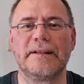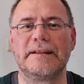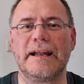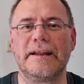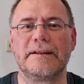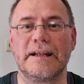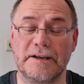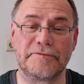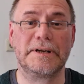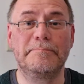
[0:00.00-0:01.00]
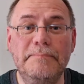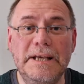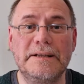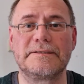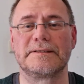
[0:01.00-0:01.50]
that it, that it really
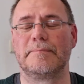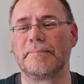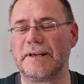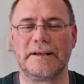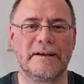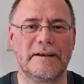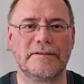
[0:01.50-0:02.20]
means something,